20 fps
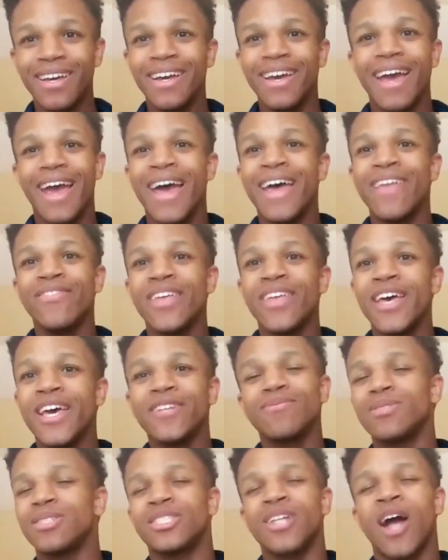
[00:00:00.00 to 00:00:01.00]
And
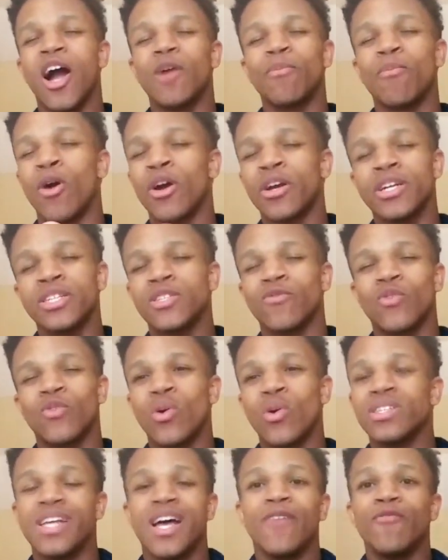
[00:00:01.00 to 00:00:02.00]
then stock markets, of
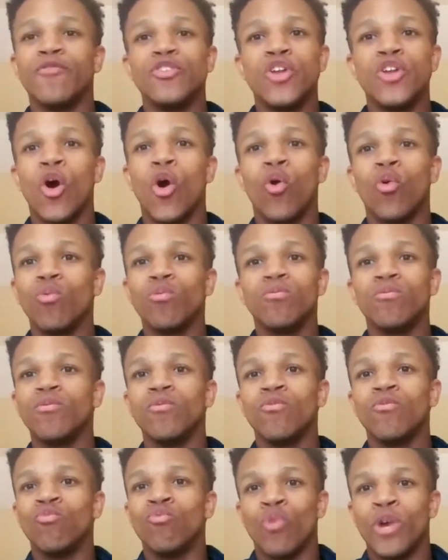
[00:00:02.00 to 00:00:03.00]
course, have no
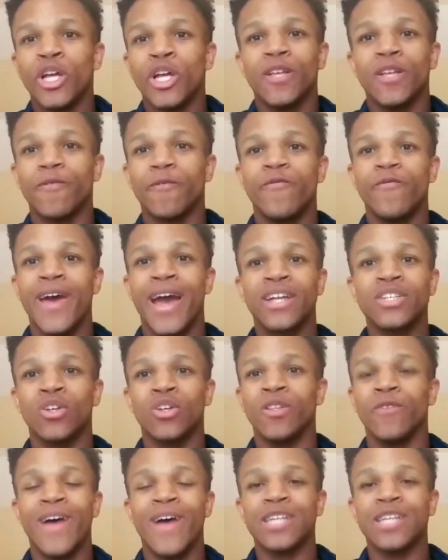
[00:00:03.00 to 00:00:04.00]
real effect on
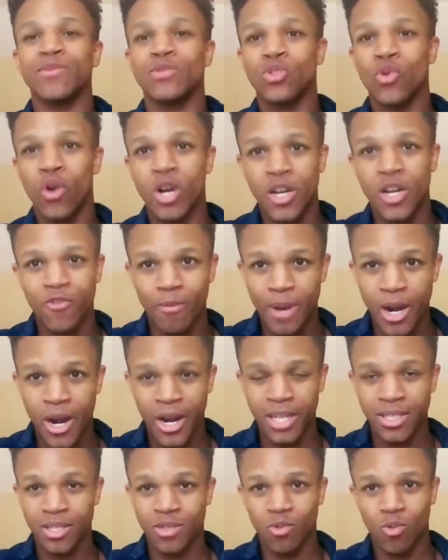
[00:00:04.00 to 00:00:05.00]
the vast majority of
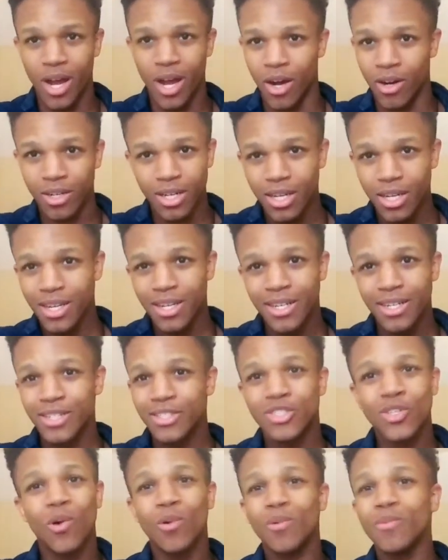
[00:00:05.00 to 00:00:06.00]
Americans as well.
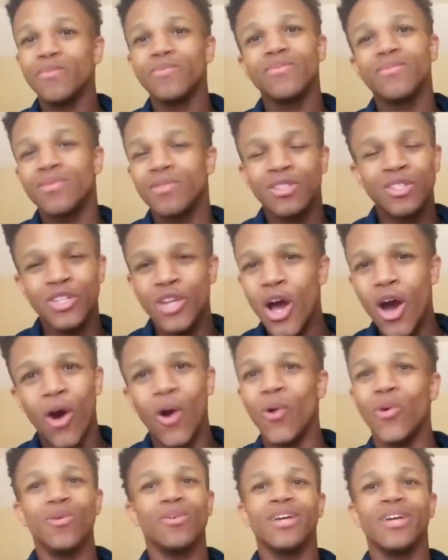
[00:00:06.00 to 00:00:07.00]
So,
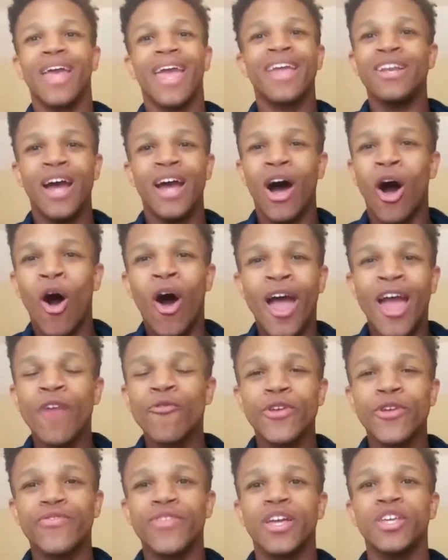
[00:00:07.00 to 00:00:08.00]
no,
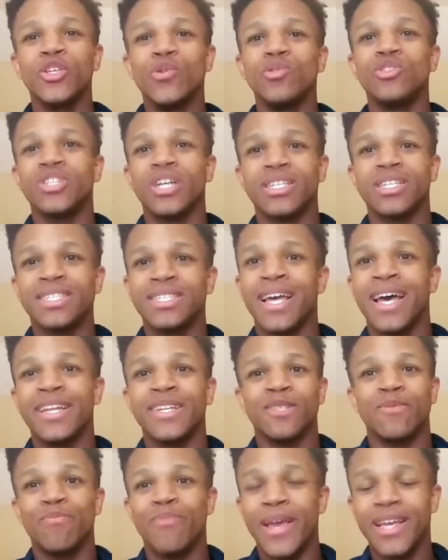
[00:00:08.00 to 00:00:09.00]
everything you just said
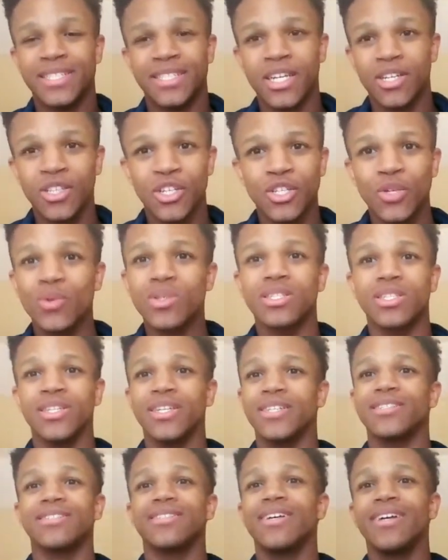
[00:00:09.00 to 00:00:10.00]
is basically
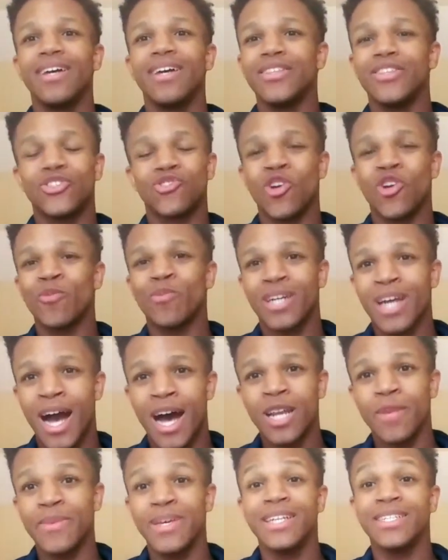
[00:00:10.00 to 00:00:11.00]
useless. The Trump
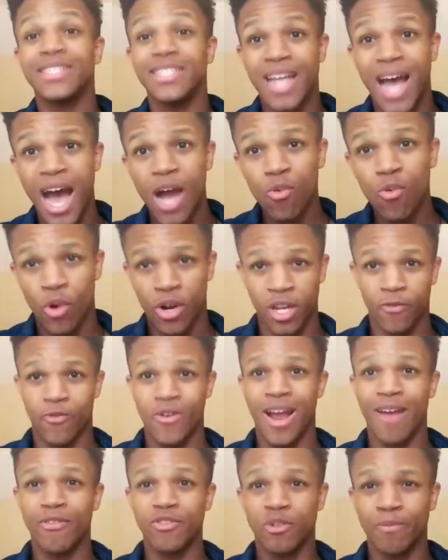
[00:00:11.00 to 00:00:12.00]
economy is not working for
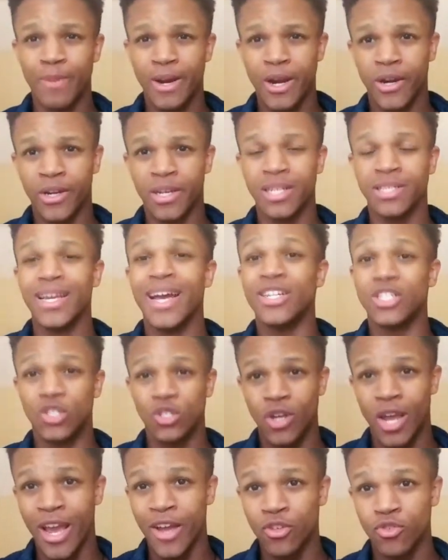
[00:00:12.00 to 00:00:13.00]
average Americans, as
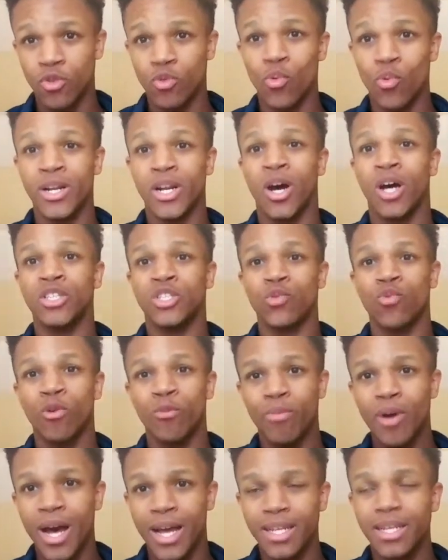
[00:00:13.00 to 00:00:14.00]
Andrew went on to
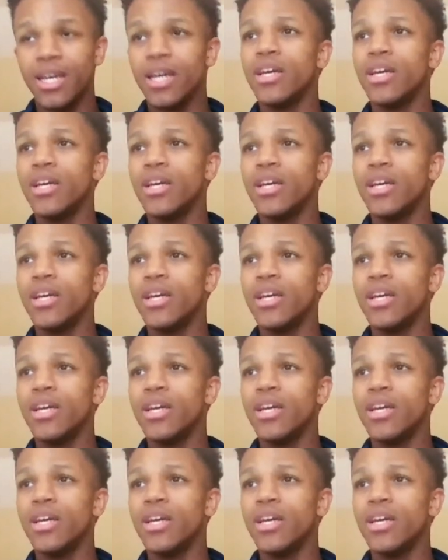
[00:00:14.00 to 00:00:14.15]
rebut.